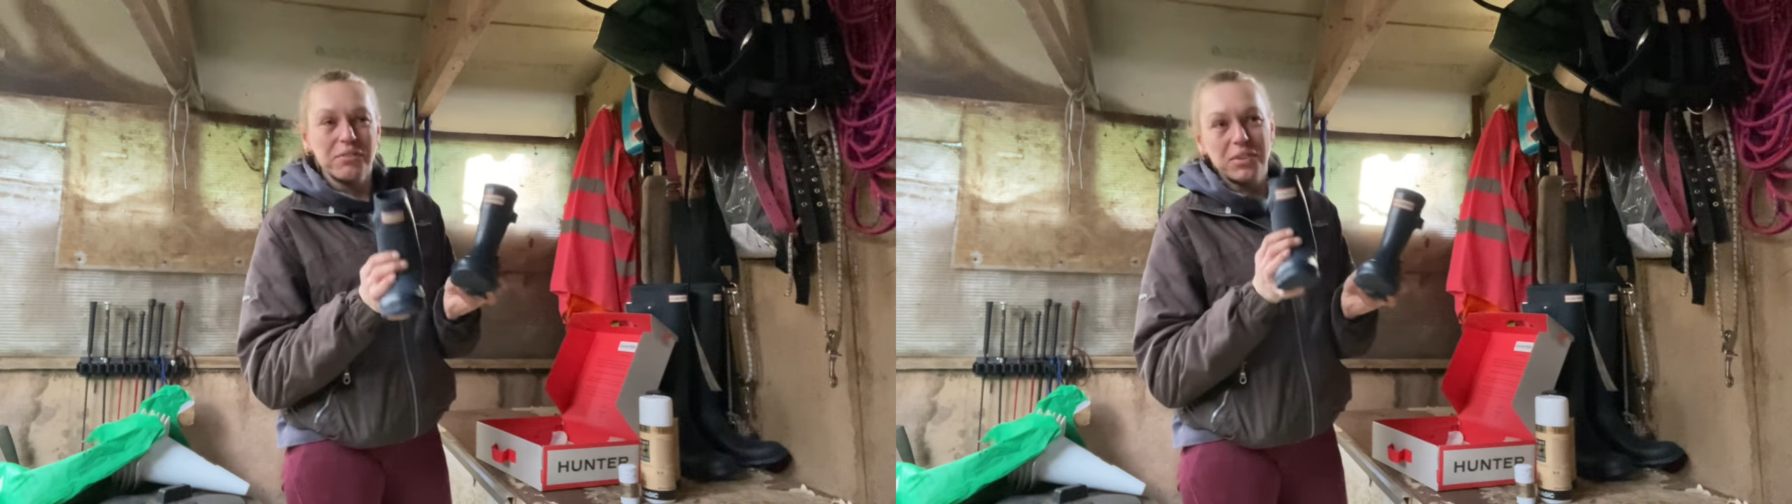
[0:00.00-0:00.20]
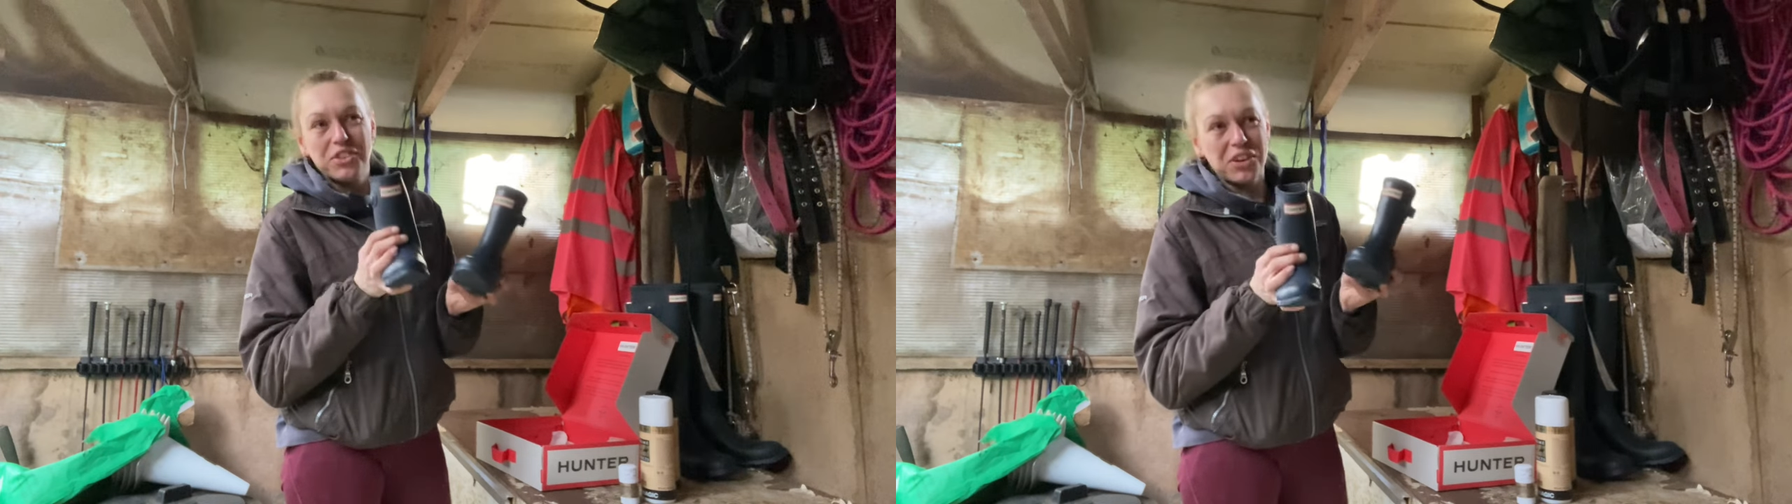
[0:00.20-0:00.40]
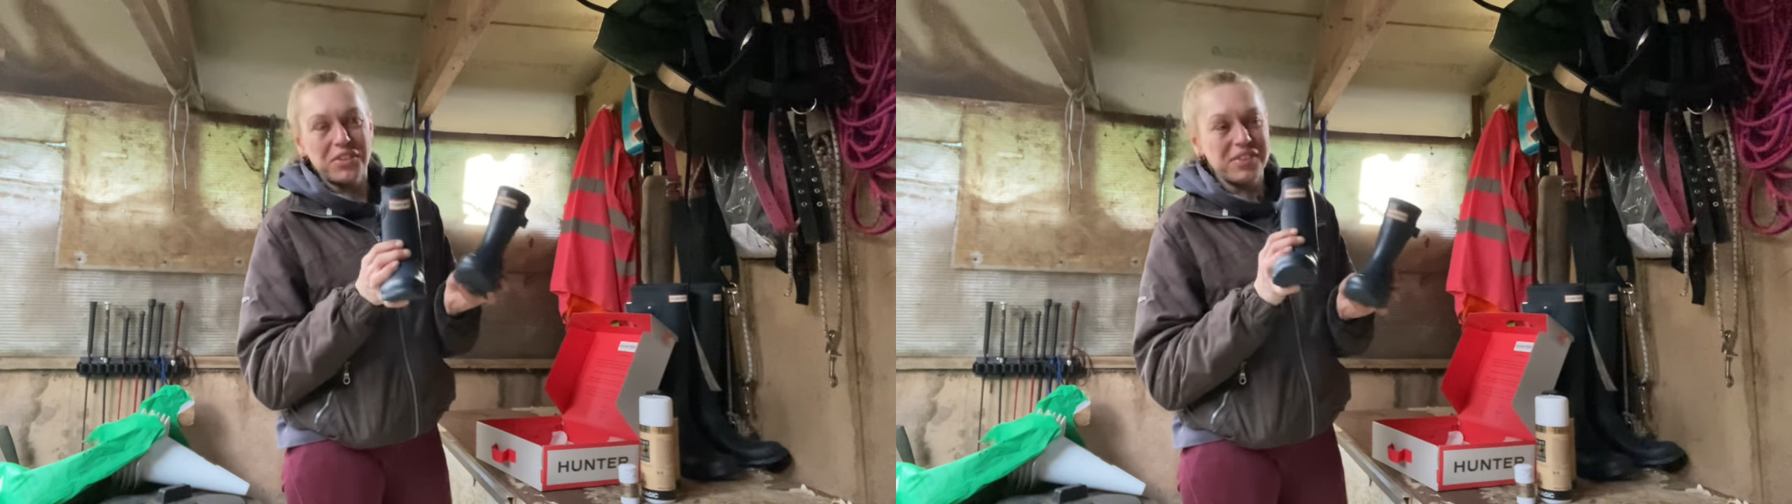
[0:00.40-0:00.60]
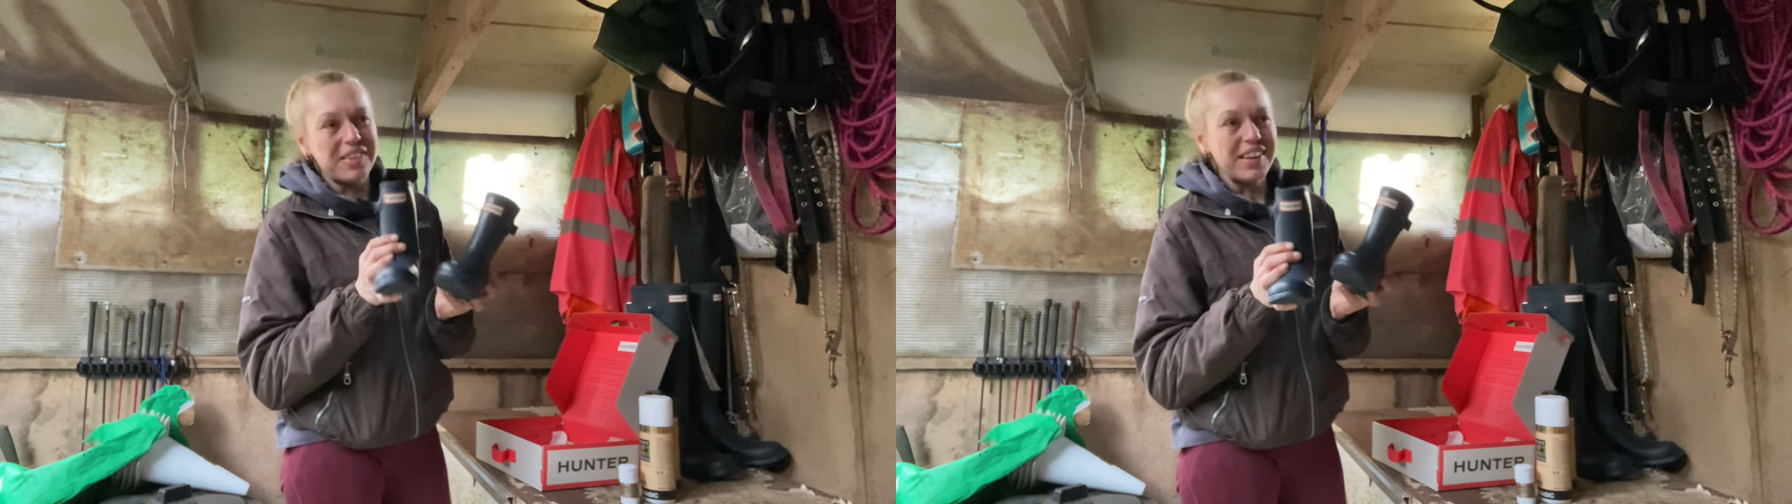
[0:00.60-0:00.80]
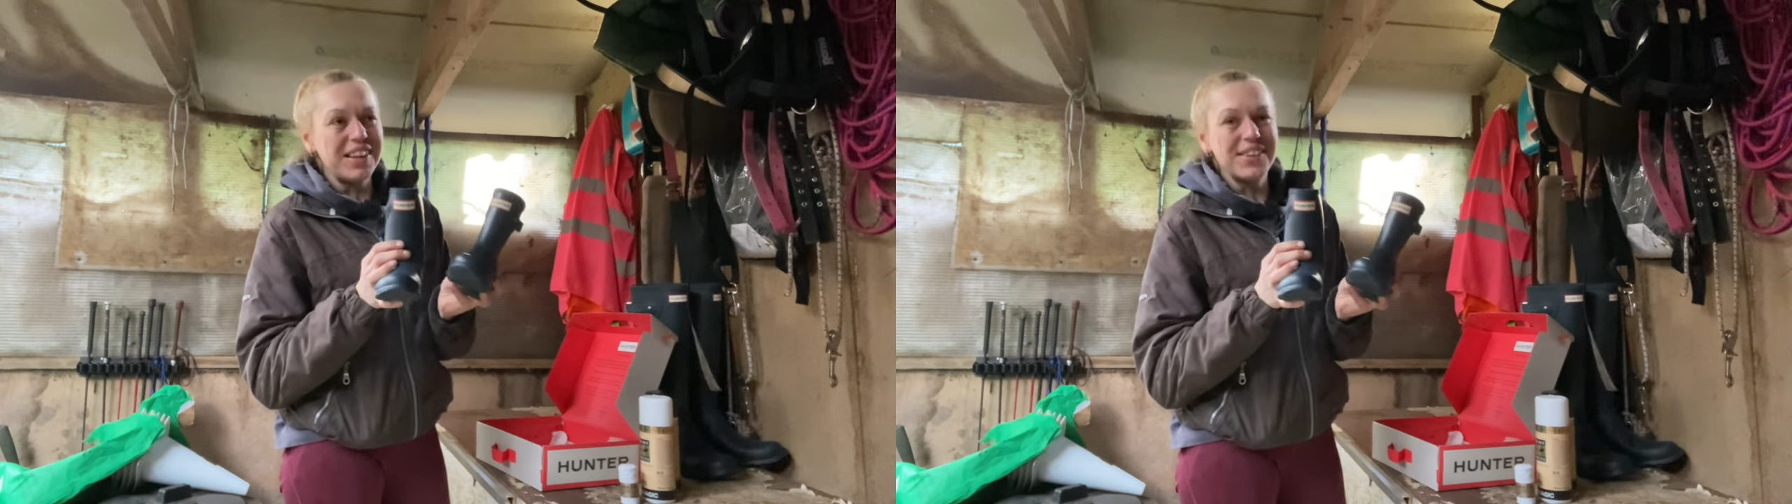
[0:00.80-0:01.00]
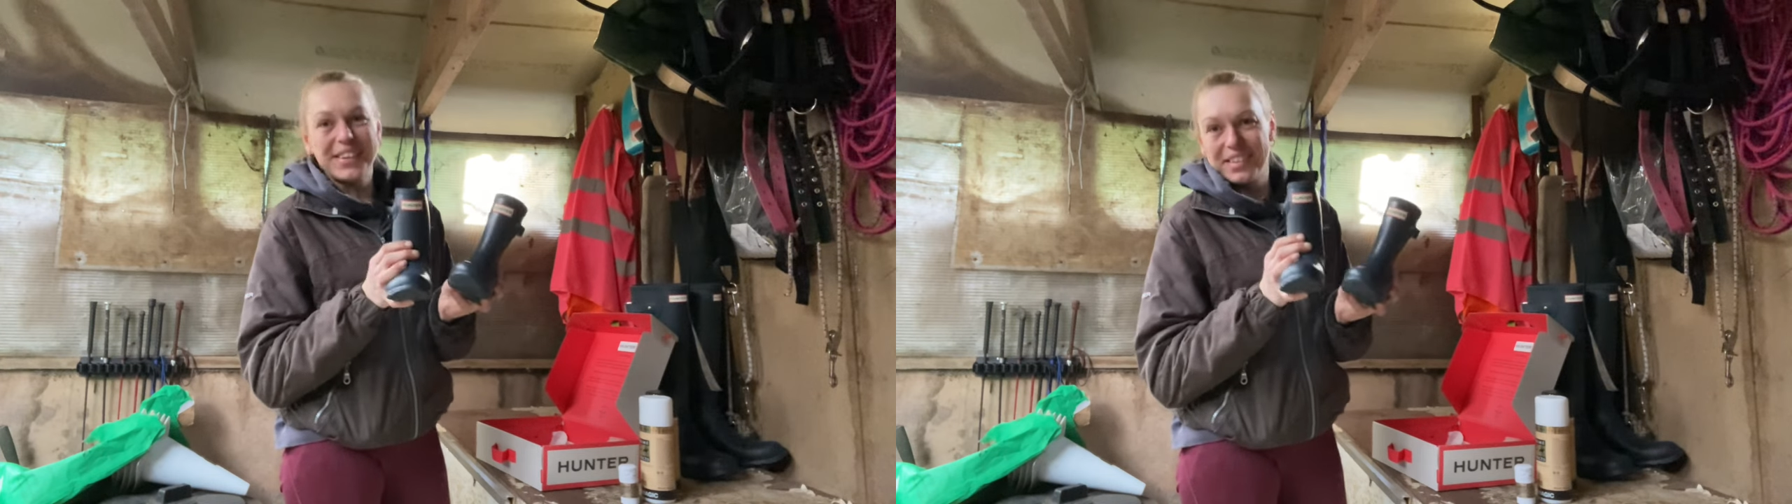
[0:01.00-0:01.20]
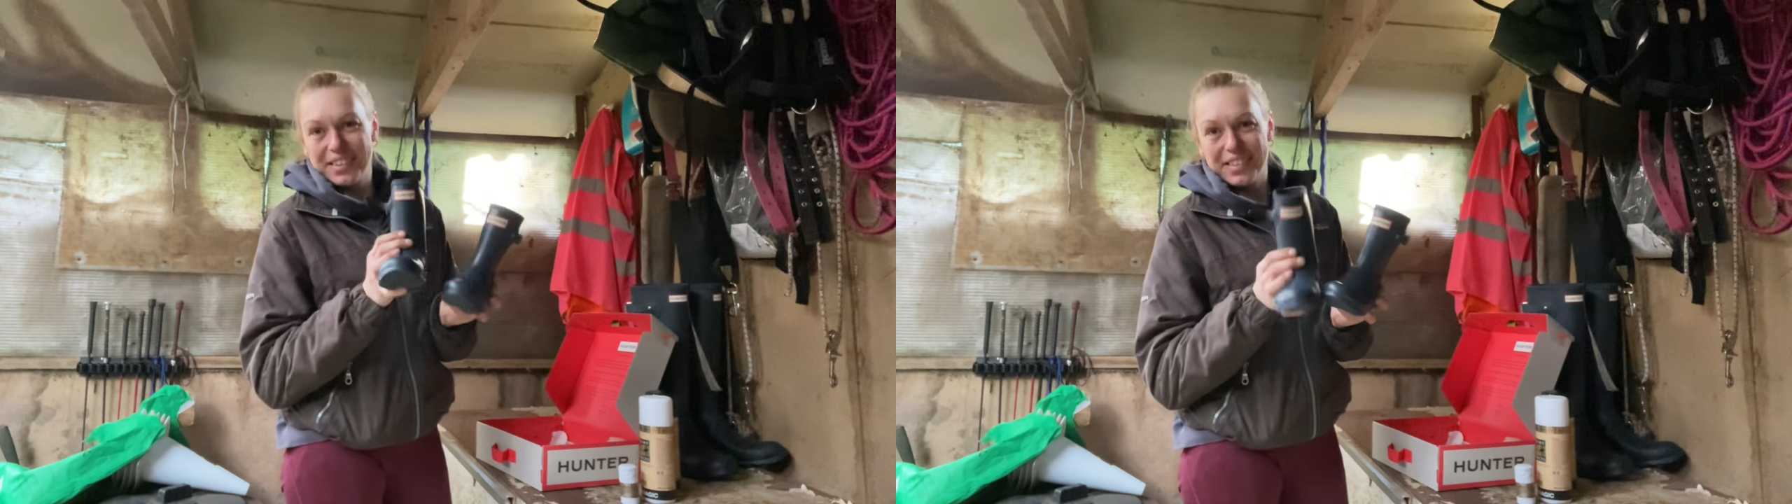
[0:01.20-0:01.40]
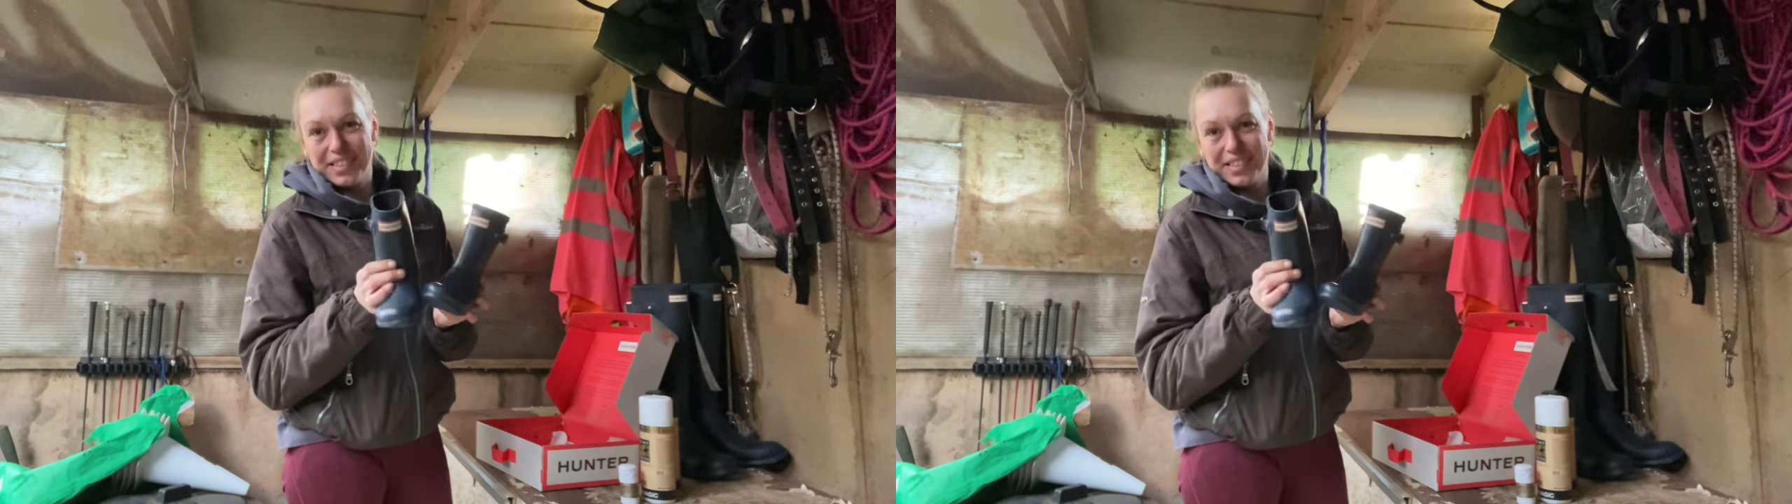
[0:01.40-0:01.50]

reduced in Lewis's